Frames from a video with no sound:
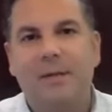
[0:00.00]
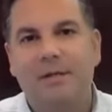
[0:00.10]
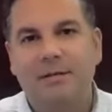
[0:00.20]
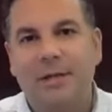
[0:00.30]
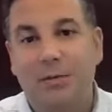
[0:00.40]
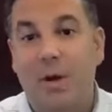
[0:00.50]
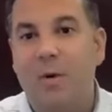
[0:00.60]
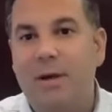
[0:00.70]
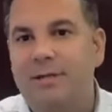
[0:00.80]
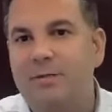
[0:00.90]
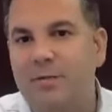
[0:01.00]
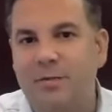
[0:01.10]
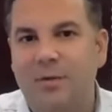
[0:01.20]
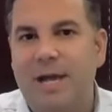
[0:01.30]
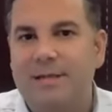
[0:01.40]
I mean, that's why I wanted to
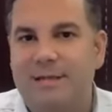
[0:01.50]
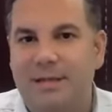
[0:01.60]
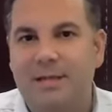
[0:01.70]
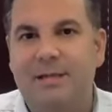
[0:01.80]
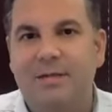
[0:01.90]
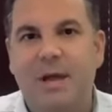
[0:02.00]
you guys to see it in the